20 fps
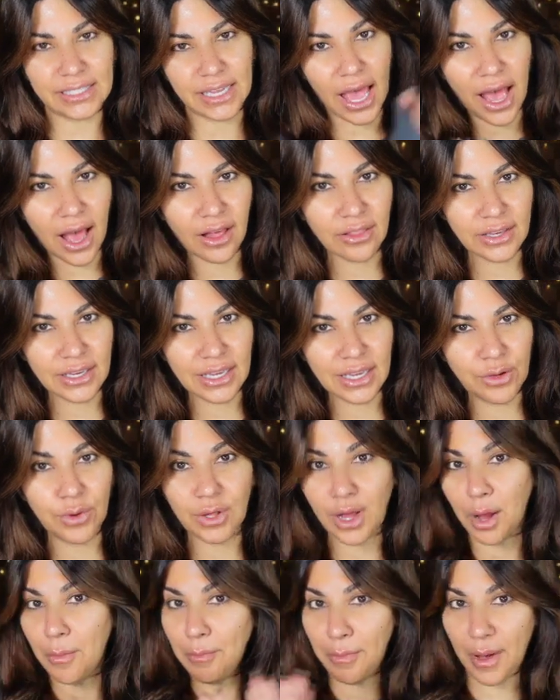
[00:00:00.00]
Ellie,
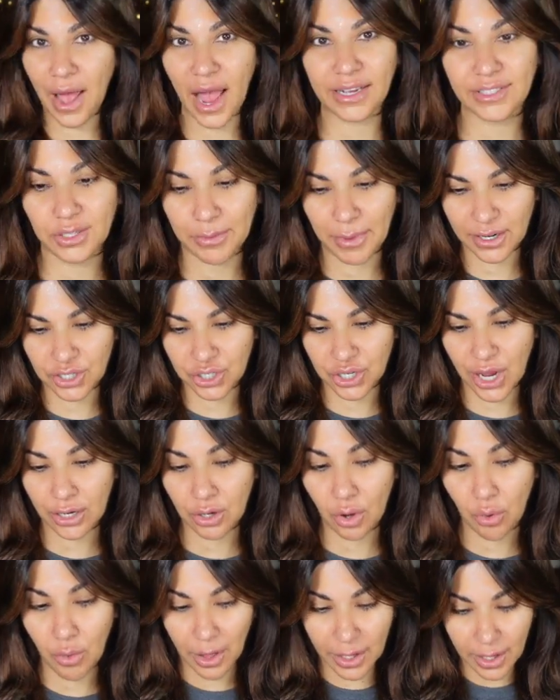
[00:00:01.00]
welcome back to my
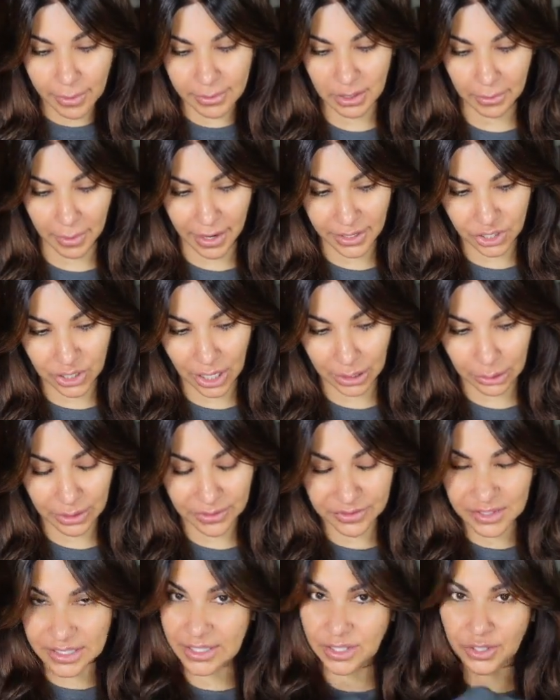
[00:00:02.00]
channel. Welcome to my channel
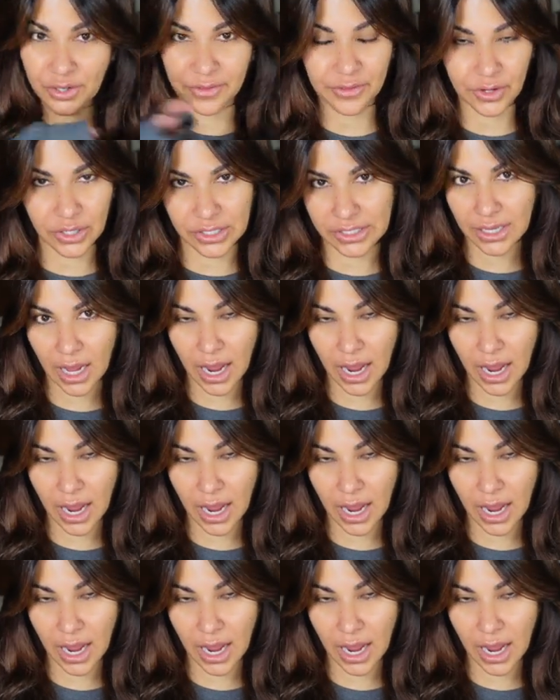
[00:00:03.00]
if this is your first